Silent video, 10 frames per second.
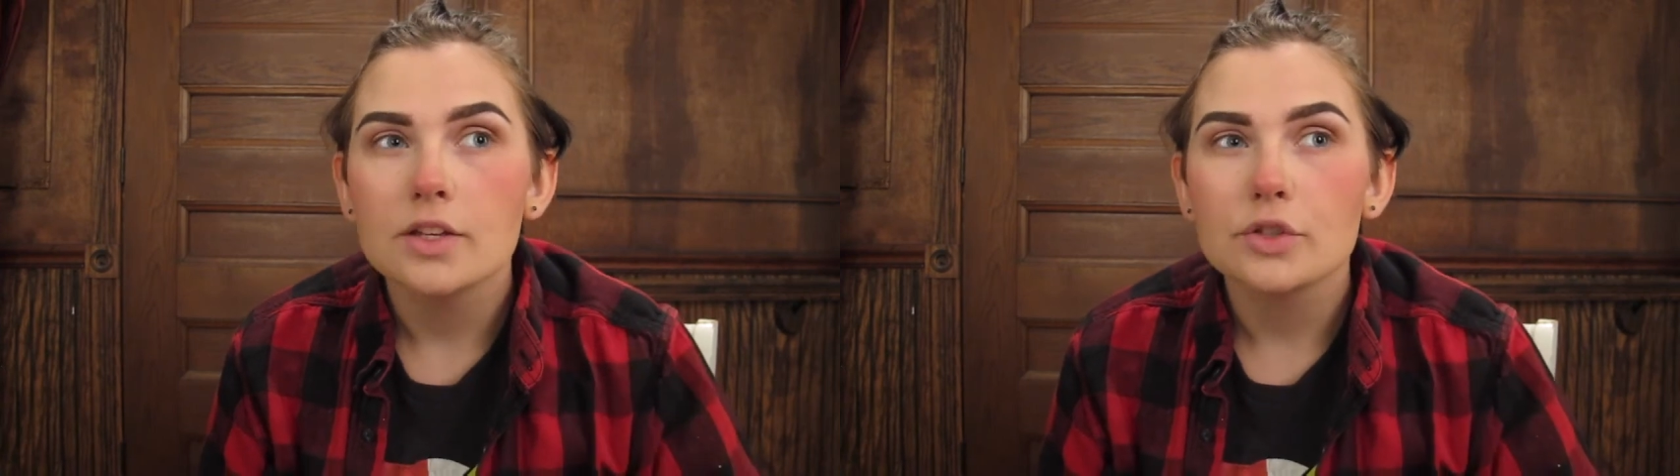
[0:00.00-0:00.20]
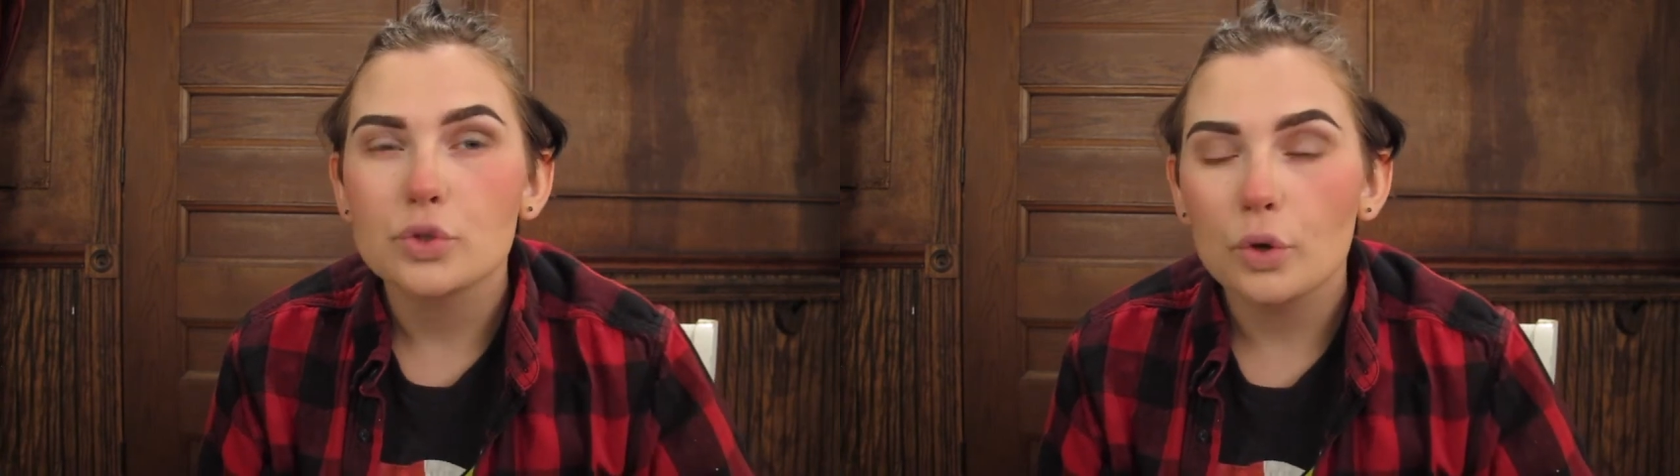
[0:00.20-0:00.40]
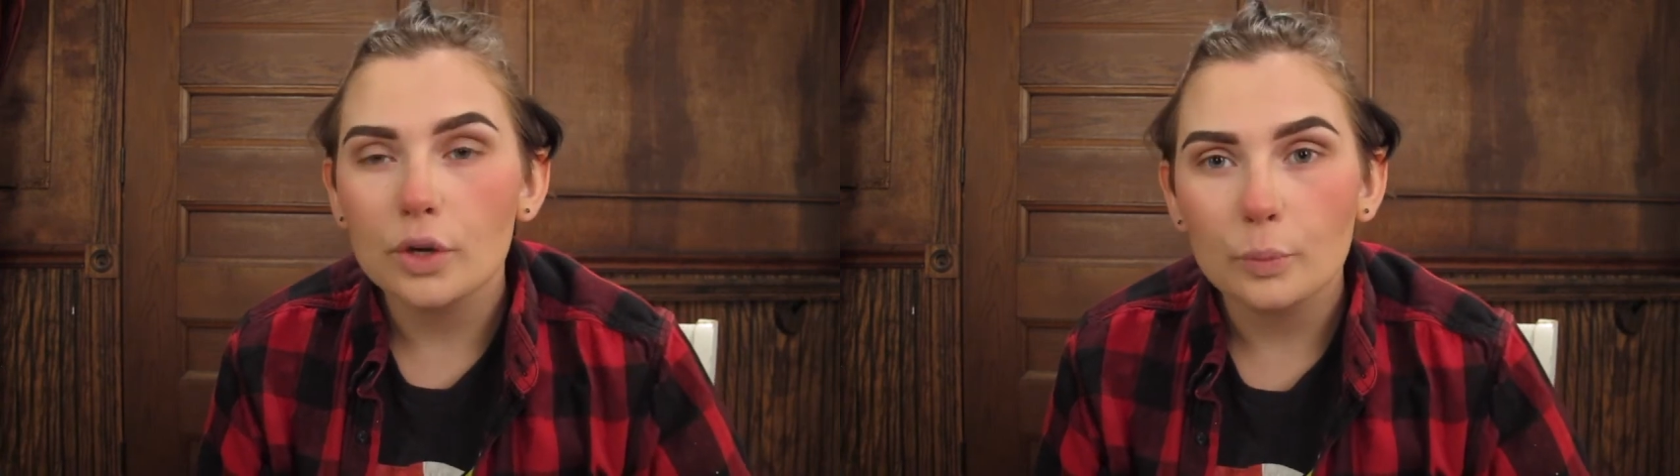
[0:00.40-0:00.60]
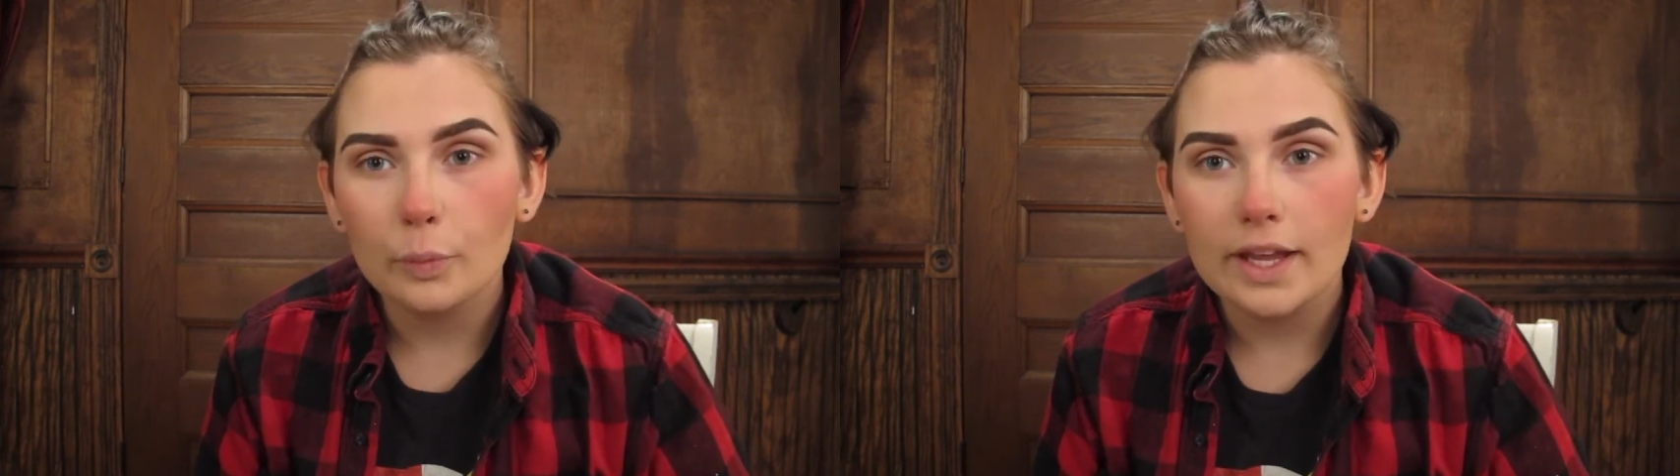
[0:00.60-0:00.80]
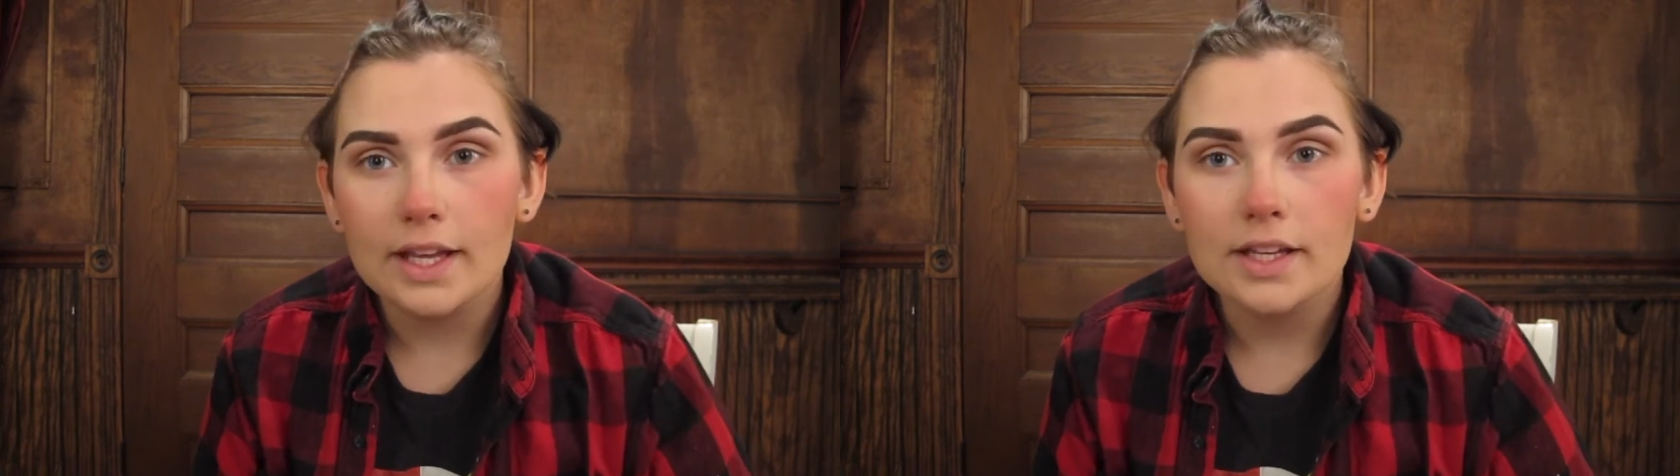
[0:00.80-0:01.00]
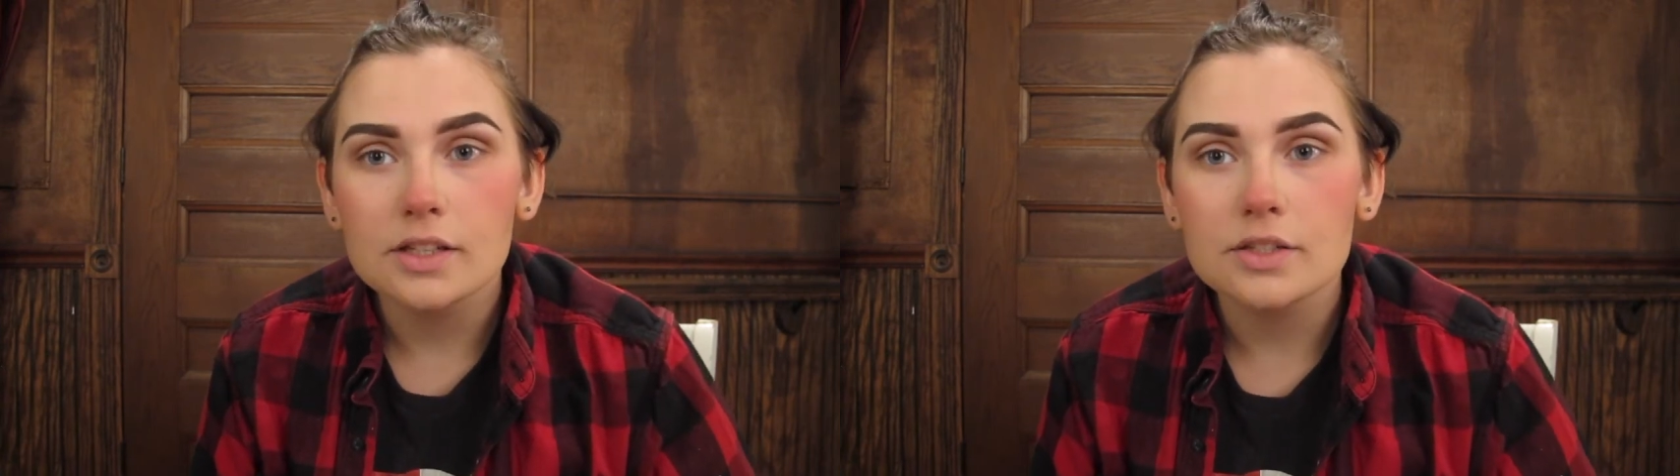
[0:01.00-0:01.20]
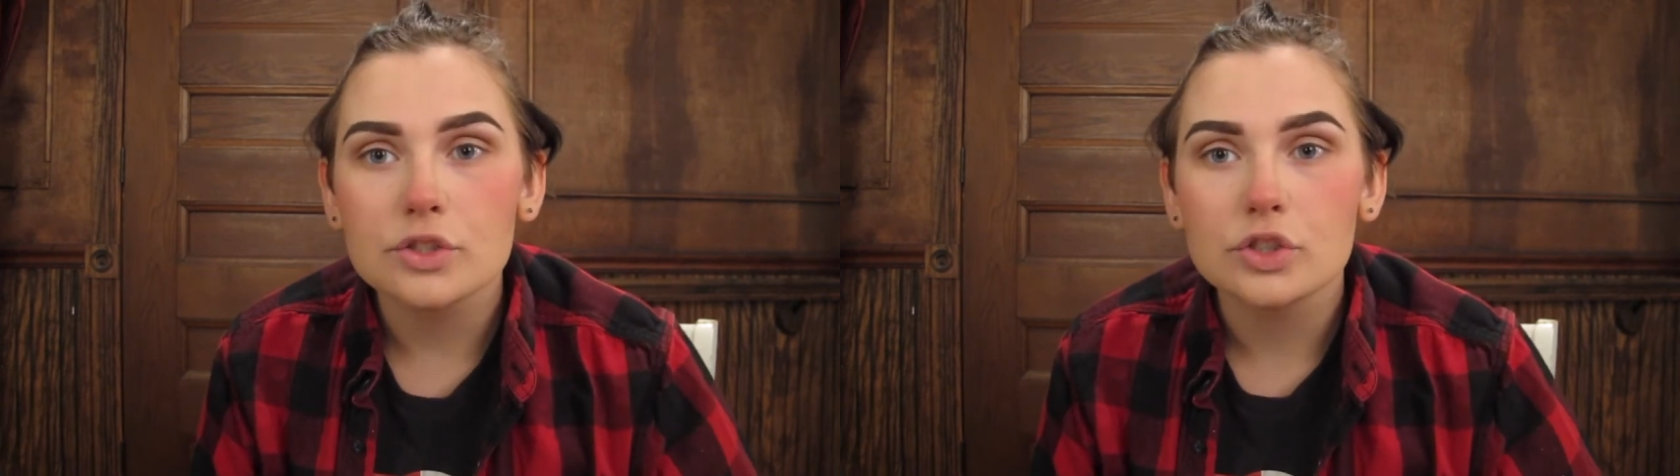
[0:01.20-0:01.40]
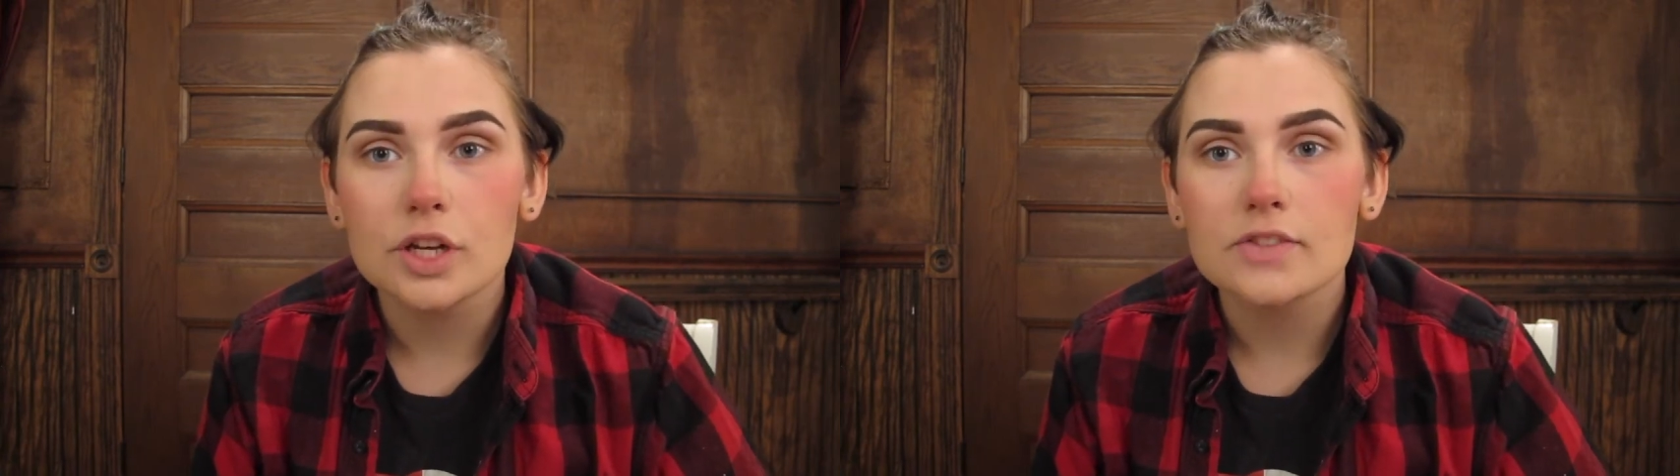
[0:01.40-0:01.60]
short
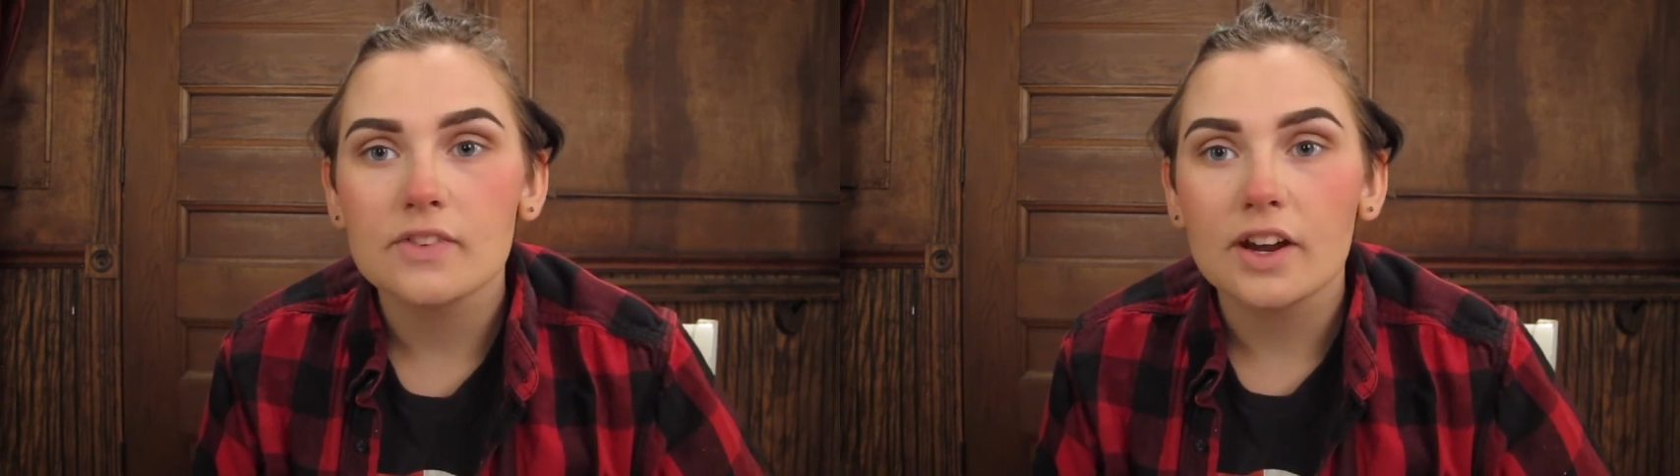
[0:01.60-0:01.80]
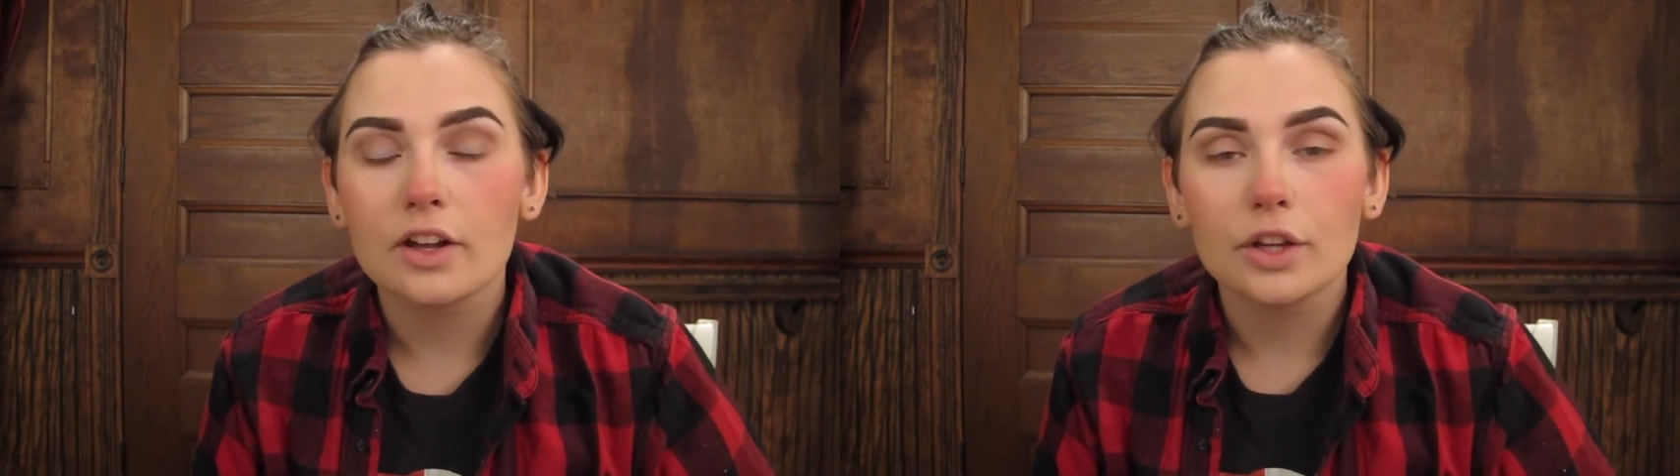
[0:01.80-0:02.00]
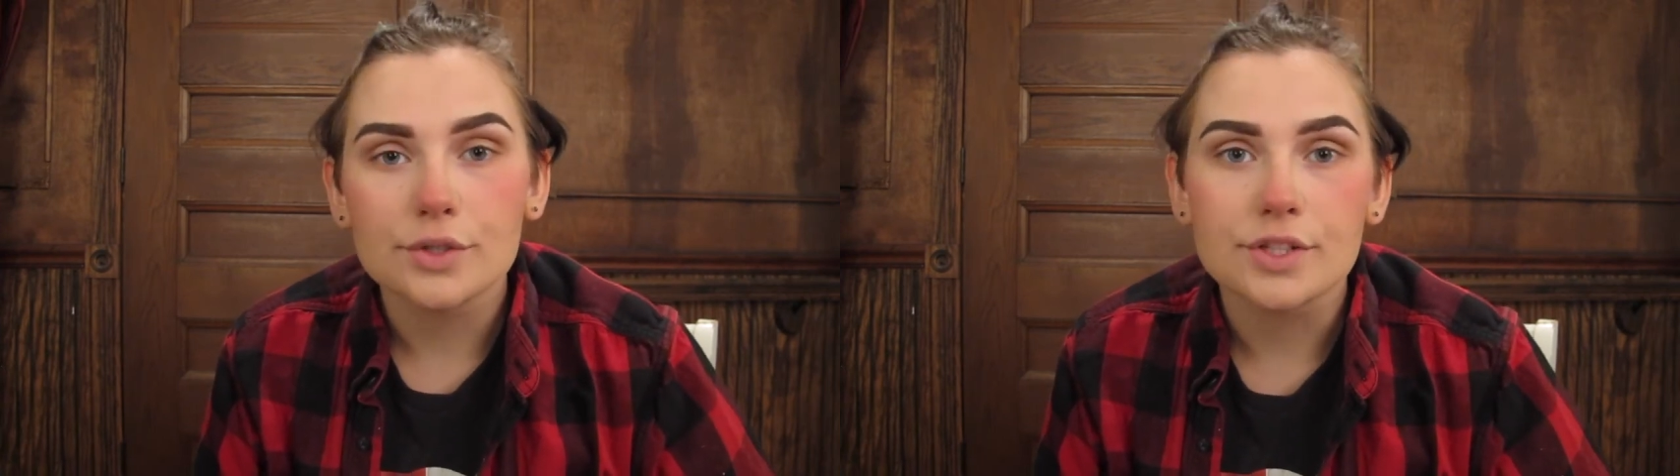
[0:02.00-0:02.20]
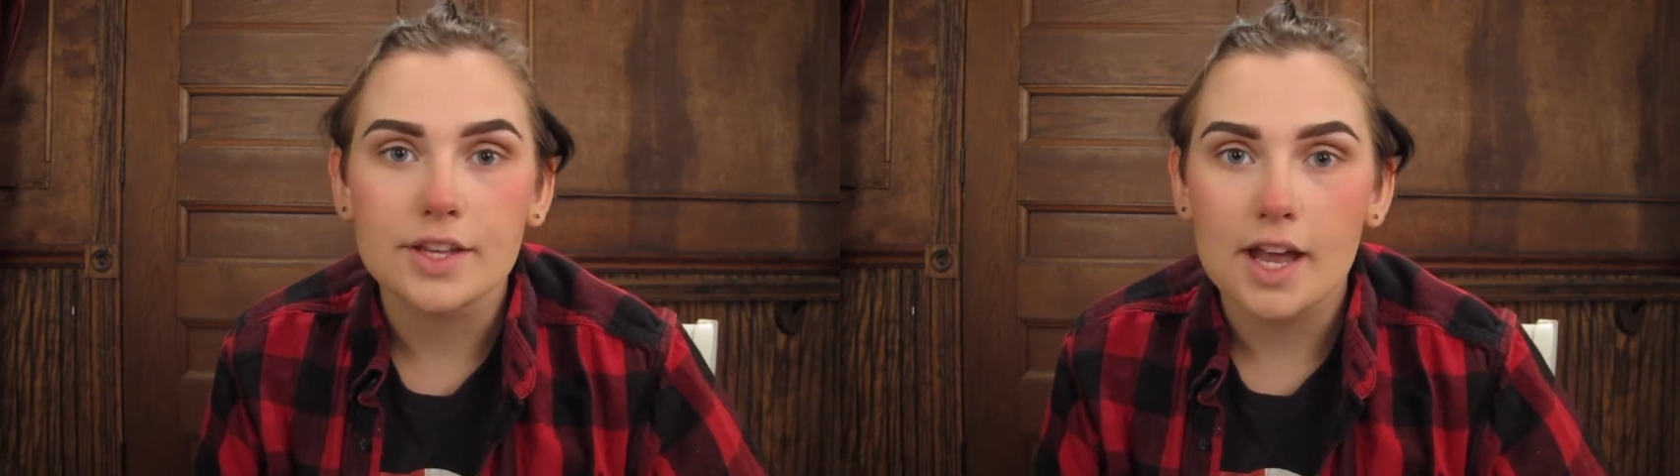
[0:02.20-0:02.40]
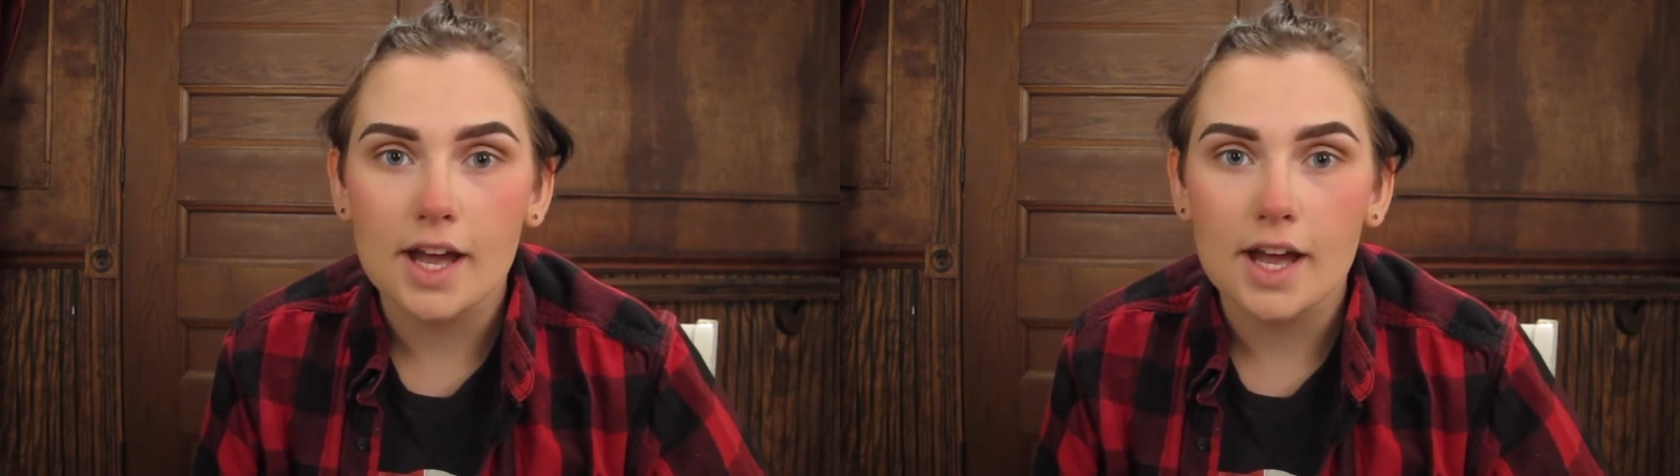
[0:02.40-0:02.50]
wings, just very close to the